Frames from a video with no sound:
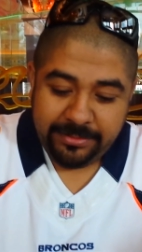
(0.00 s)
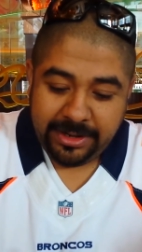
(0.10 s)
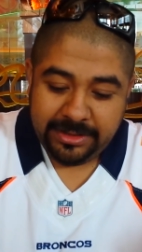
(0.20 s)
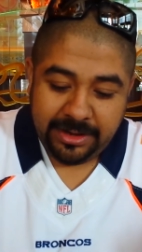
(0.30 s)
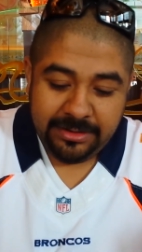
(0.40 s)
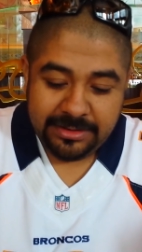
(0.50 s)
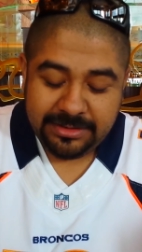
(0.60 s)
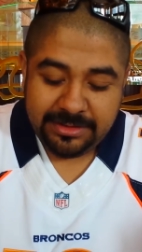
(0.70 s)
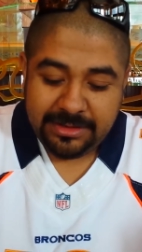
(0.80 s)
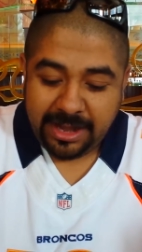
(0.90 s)
there. I'm getting there.
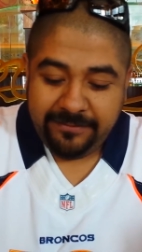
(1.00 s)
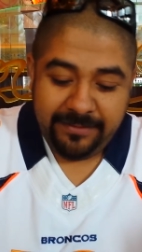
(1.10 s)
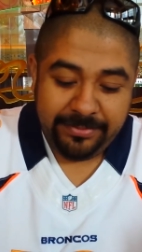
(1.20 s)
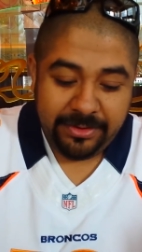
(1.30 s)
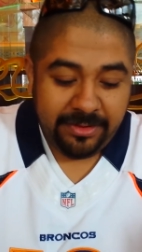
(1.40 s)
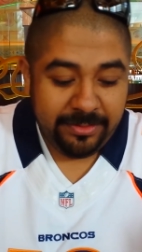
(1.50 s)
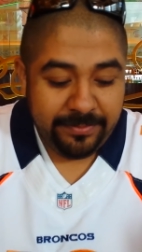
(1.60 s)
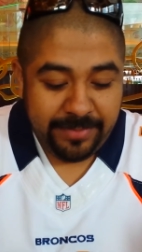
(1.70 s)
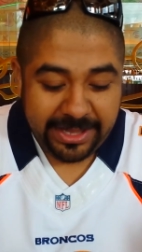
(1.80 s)
Got to flip through all the